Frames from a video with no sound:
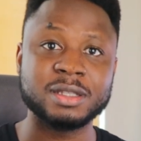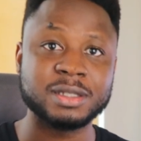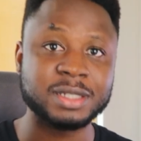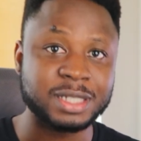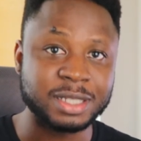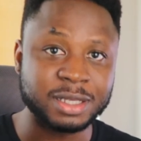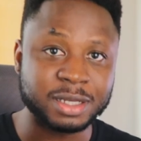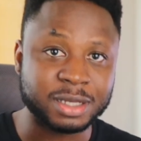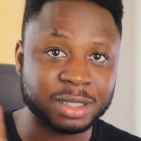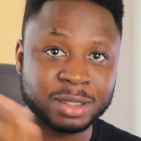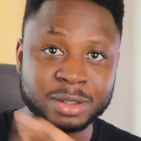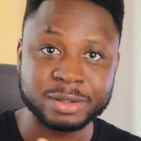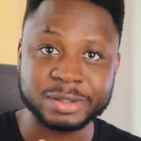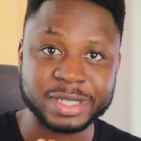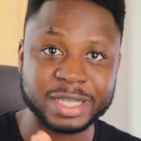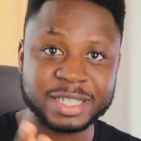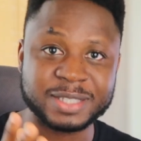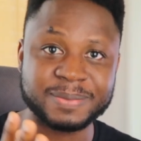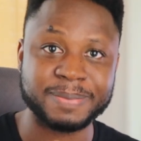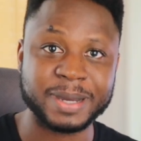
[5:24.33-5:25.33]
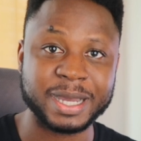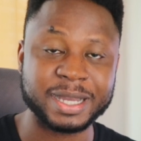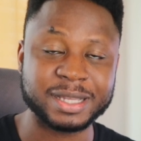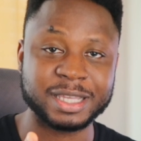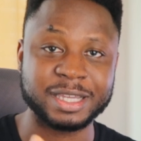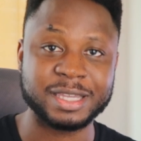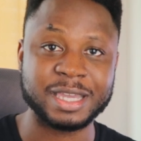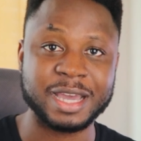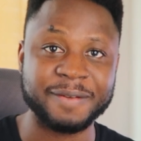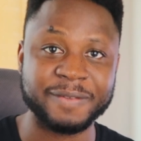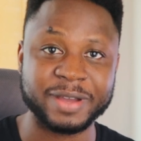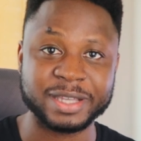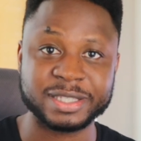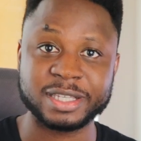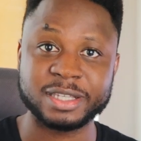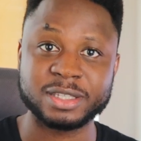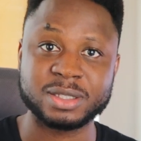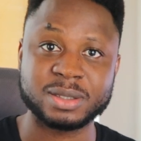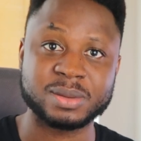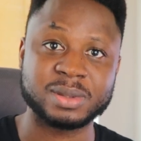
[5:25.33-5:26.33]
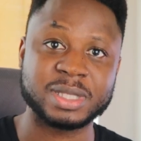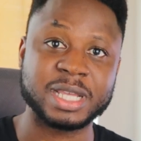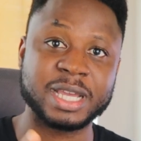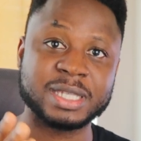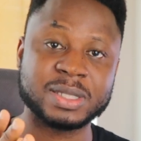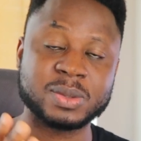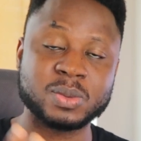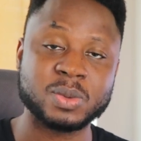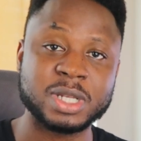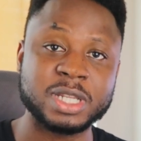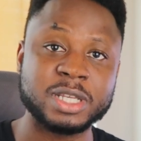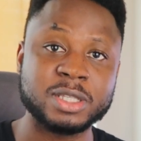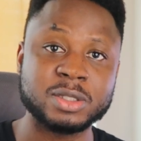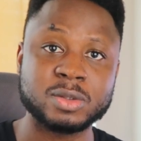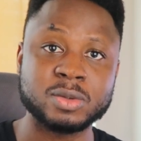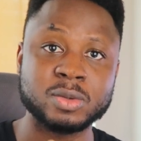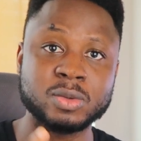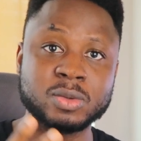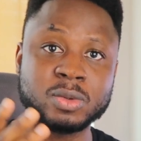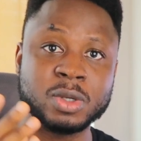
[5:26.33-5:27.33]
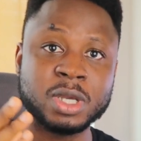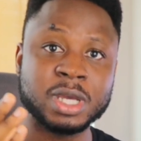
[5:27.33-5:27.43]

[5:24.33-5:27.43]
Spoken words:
The closest bank that you have access to that is willing to